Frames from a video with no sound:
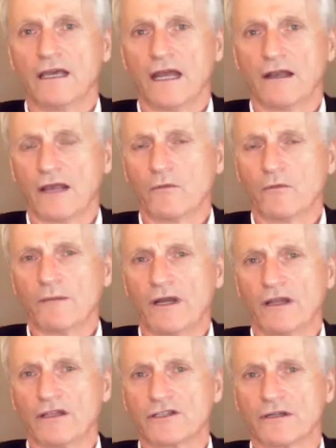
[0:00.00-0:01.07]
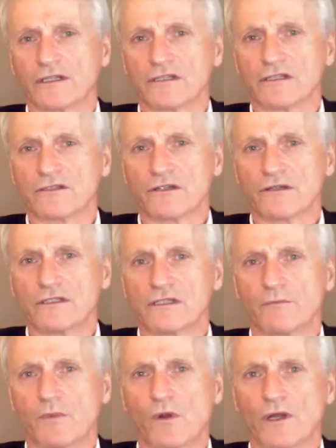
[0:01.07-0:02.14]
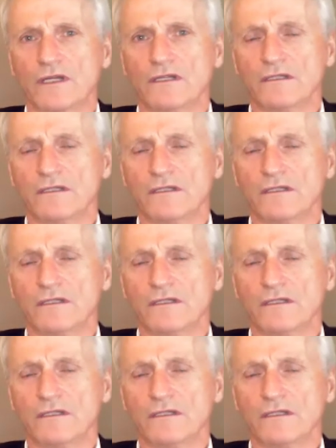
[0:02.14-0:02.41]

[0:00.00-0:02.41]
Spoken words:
And what about insurance? Is insurance important?